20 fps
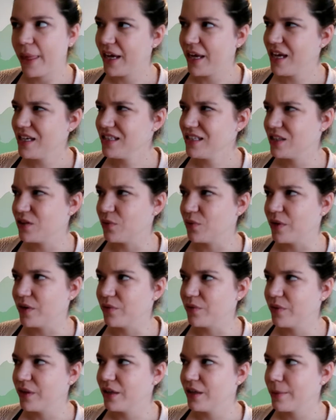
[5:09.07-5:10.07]
I guess it's
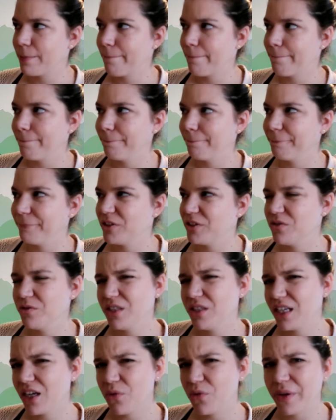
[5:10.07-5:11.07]
one week, she
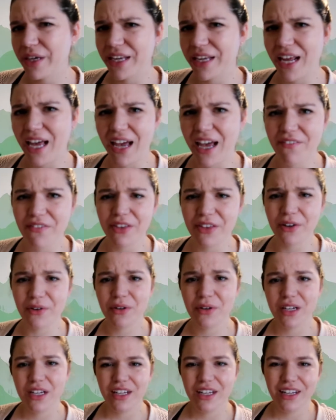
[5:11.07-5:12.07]
was like a week and a half
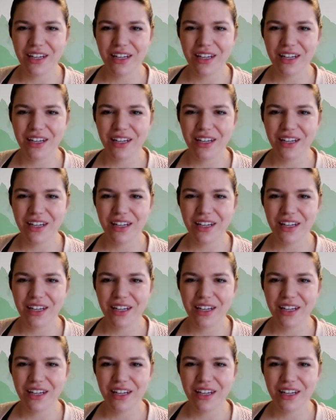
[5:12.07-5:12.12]
though,